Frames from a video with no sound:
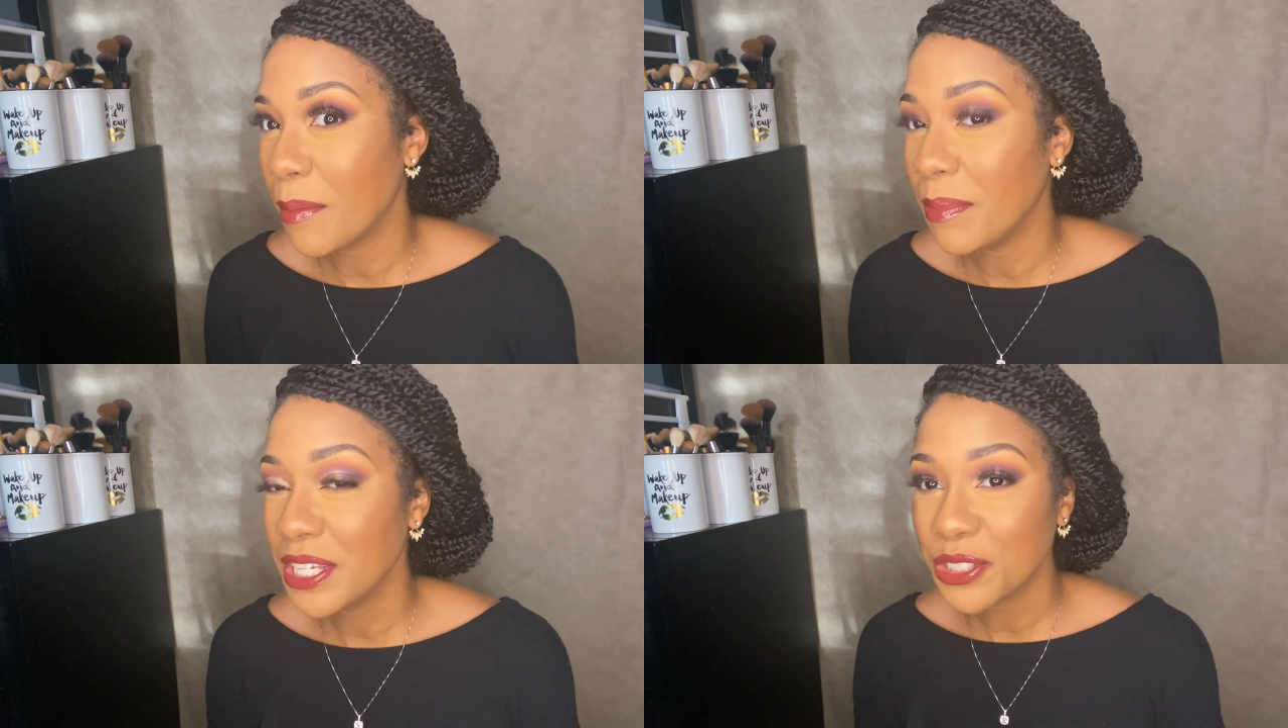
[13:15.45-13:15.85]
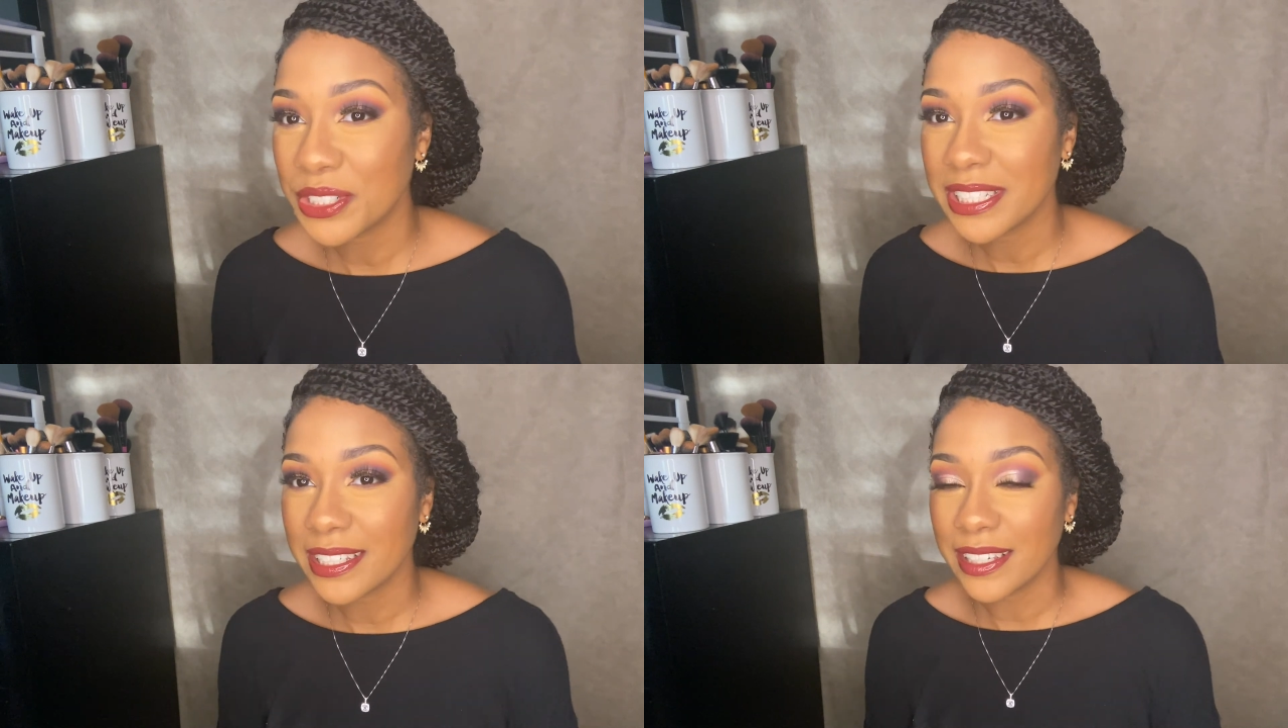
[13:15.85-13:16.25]
be sure
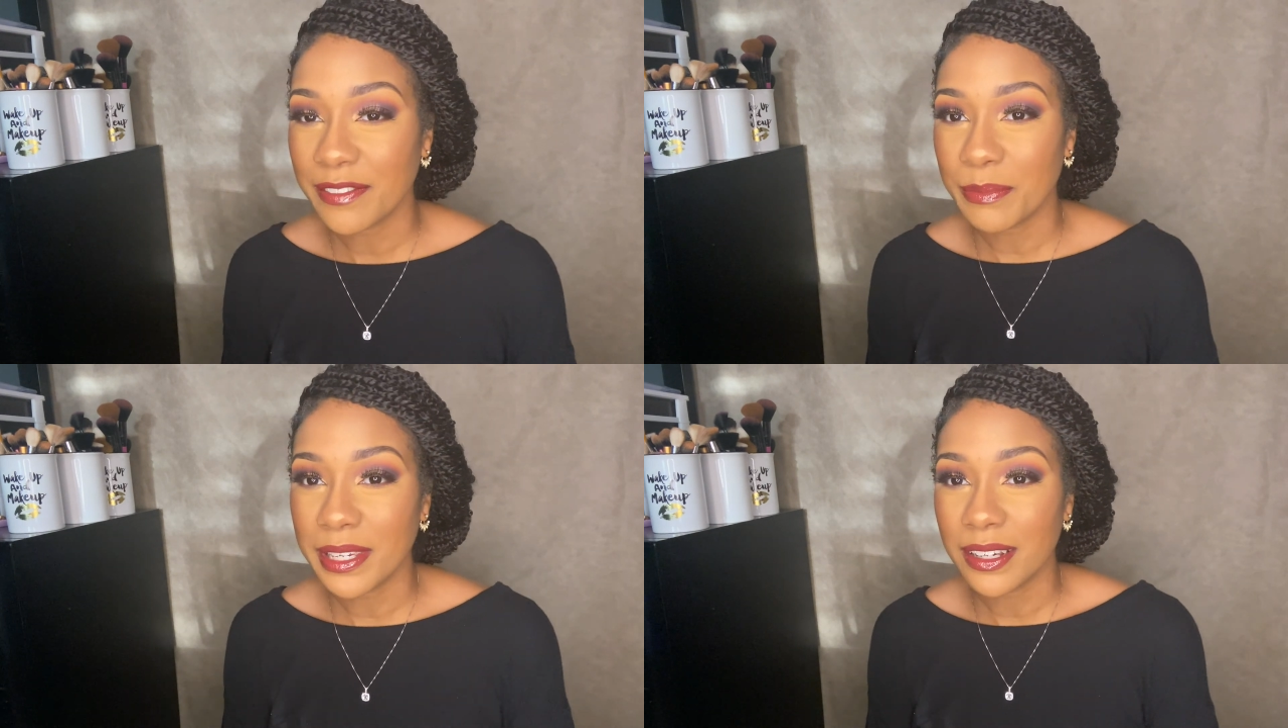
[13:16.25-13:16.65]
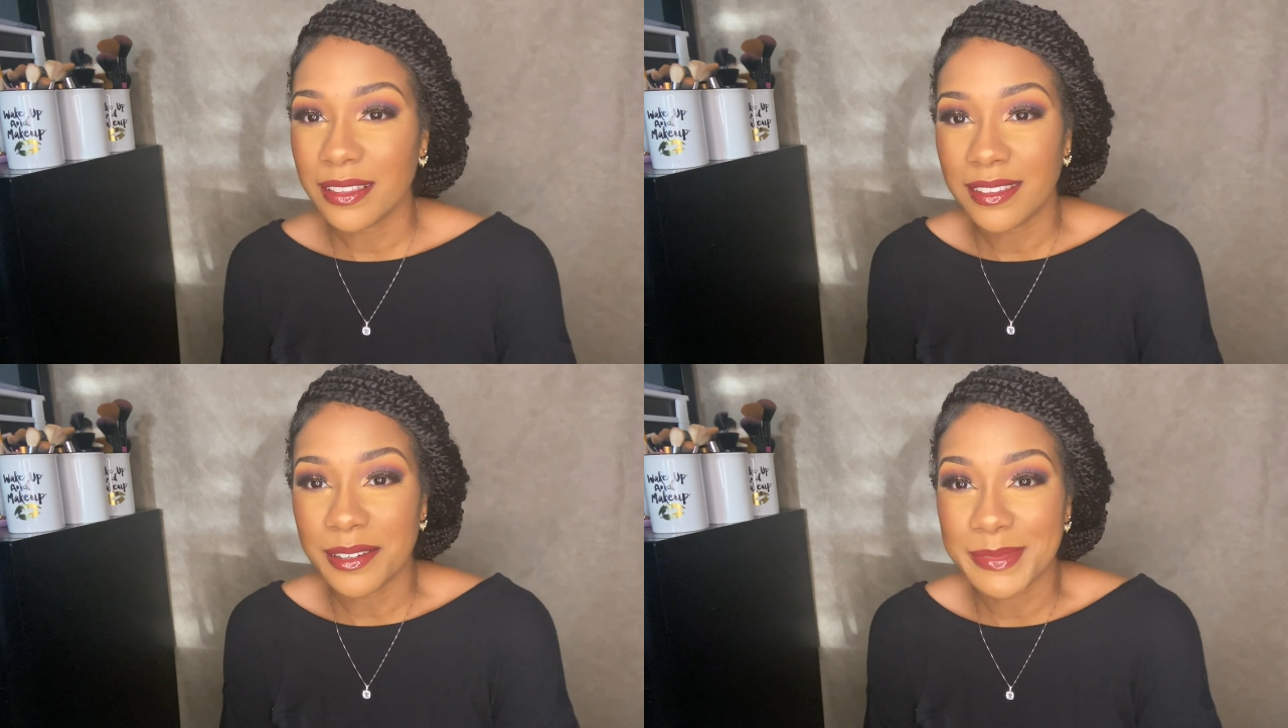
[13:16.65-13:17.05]
to give me a
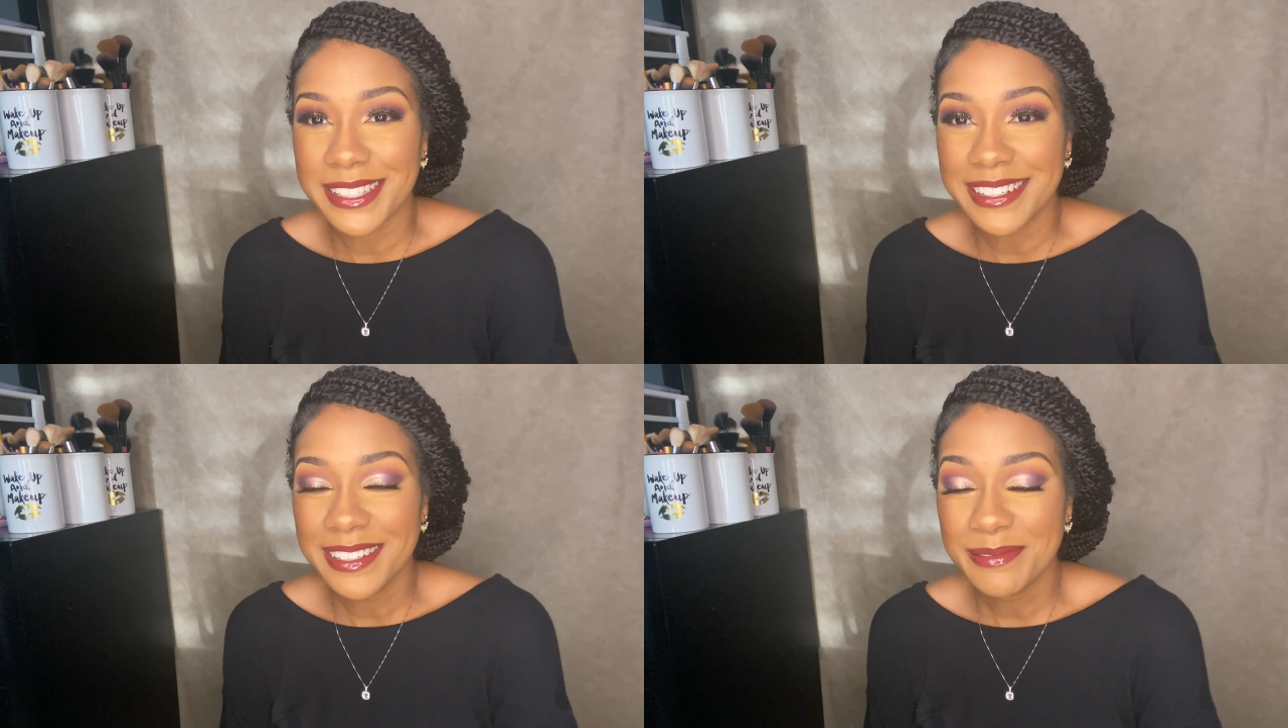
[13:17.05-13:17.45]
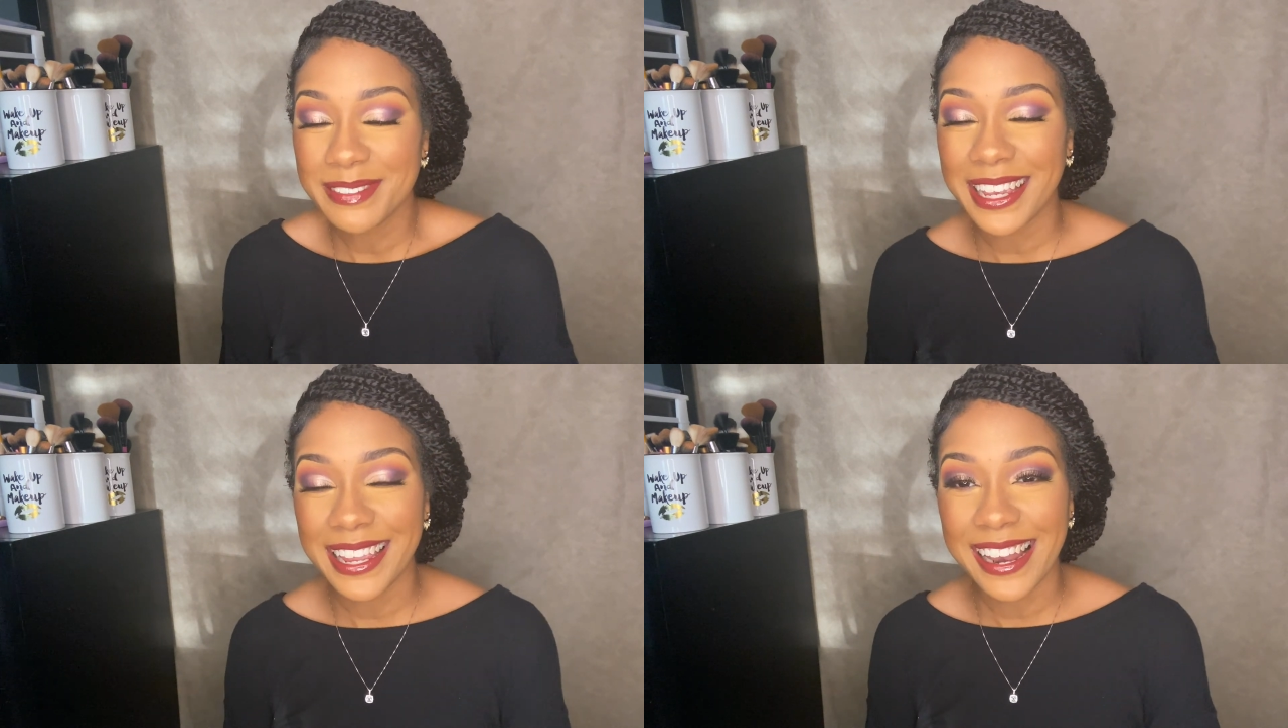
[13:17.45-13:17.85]
thumbs up
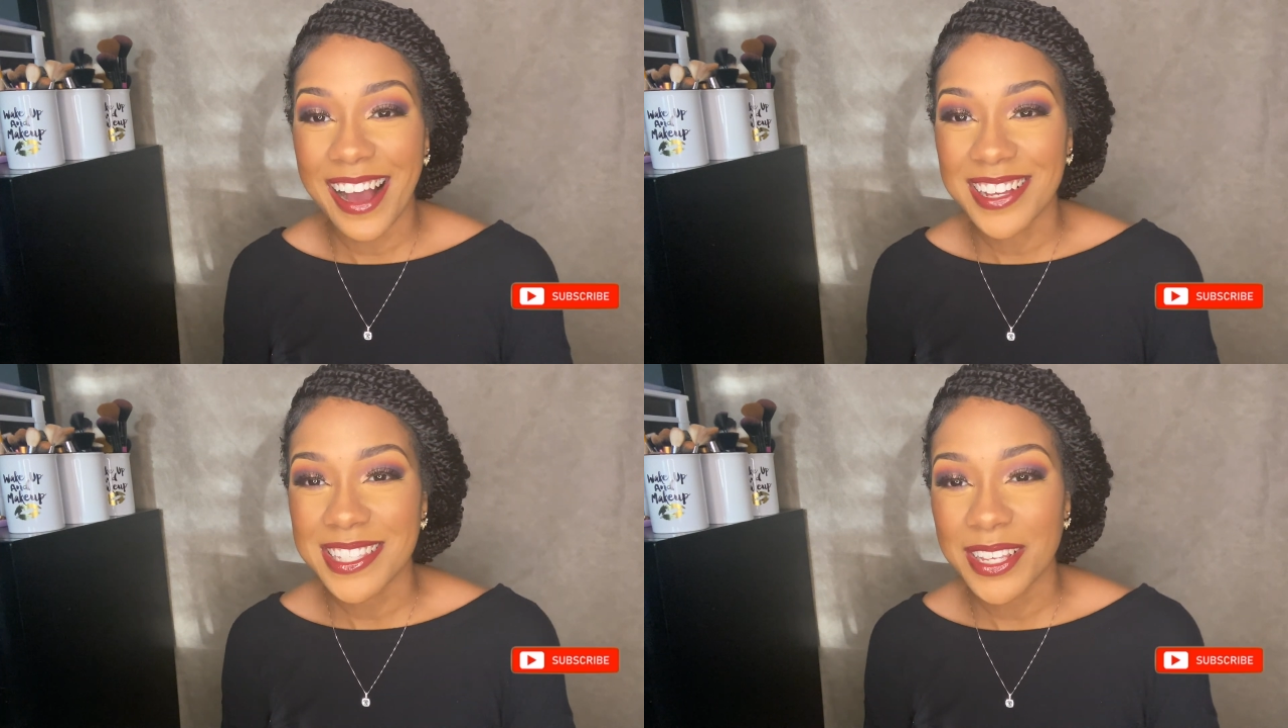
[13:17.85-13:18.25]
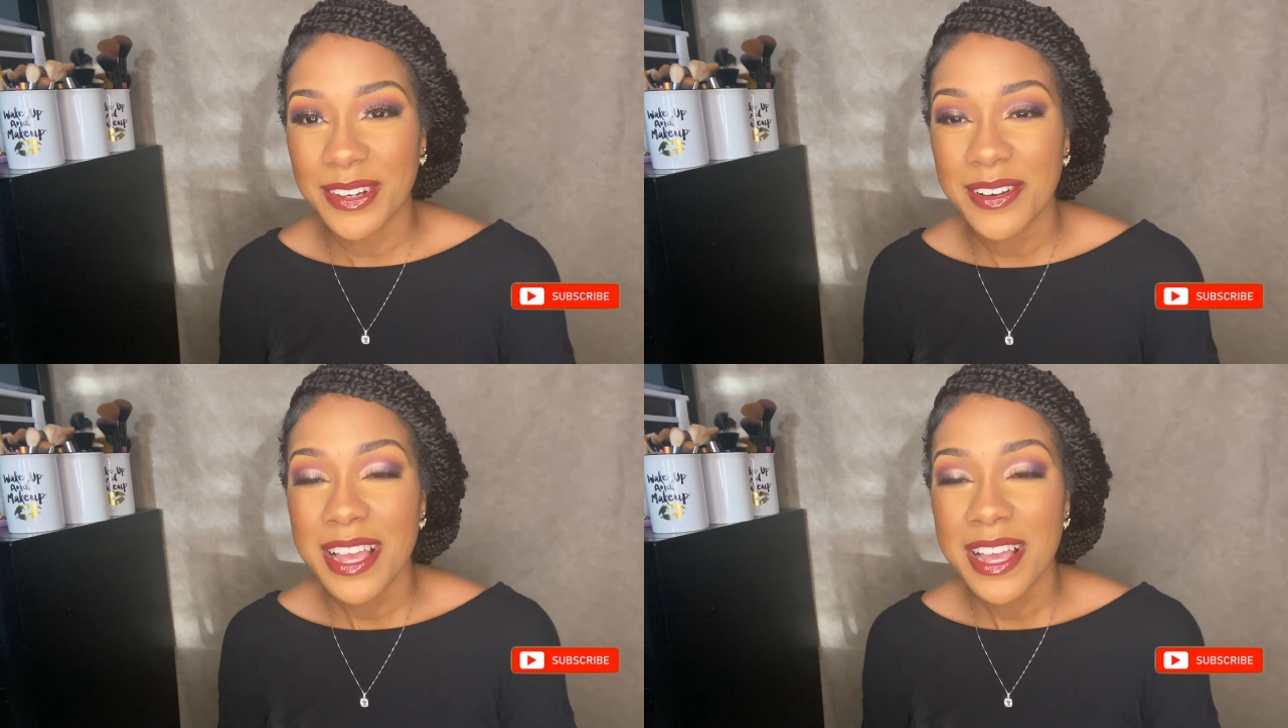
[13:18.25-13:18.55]
and also